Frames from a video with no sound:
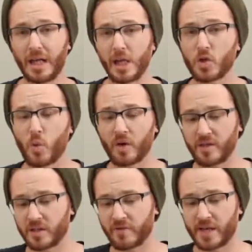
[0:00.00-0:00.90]
each one of
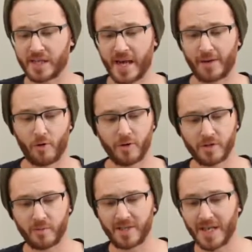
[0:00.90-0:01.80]
these device
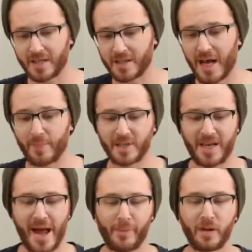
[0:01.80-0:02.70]
categories, desktop,
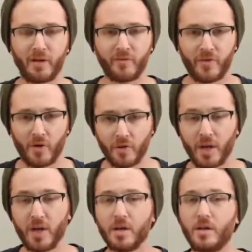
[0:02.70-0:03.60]
tablet, and phone,
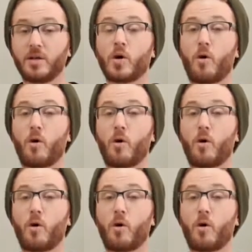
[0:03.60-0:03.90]
need to